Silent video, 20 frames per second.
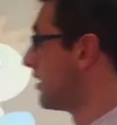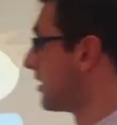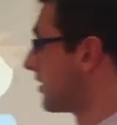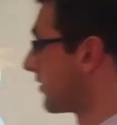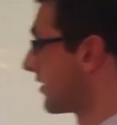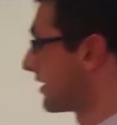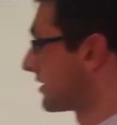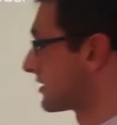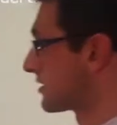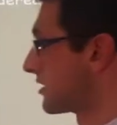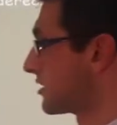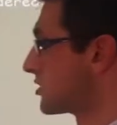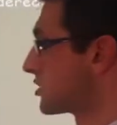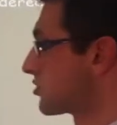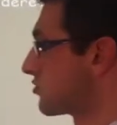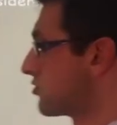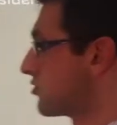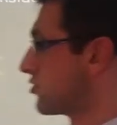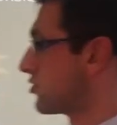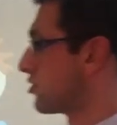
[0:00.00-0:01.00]
That
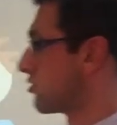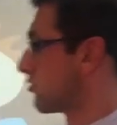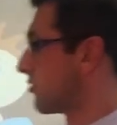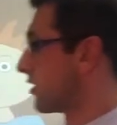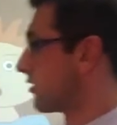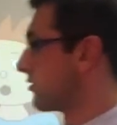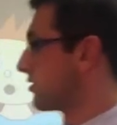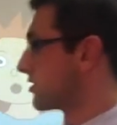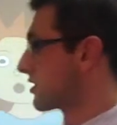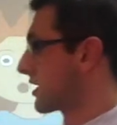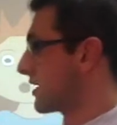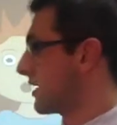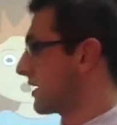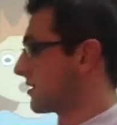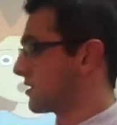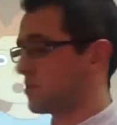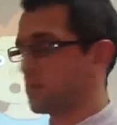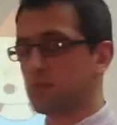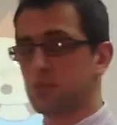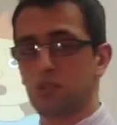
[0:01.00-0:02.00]
sensory neuron is
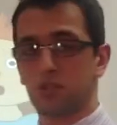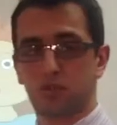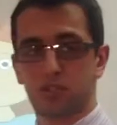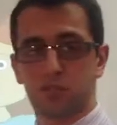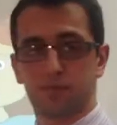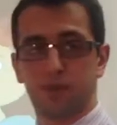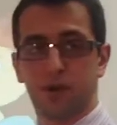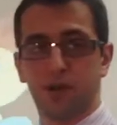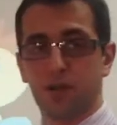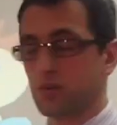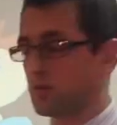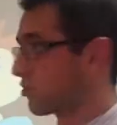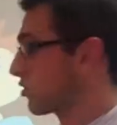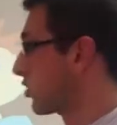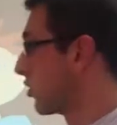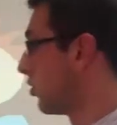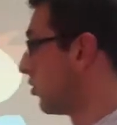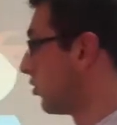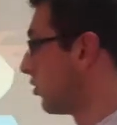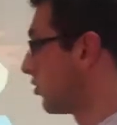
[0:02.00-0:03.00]
connected onto your spinal
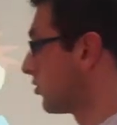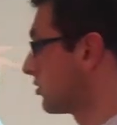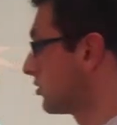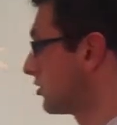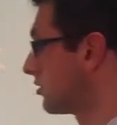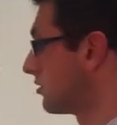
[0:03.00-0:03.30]
cord.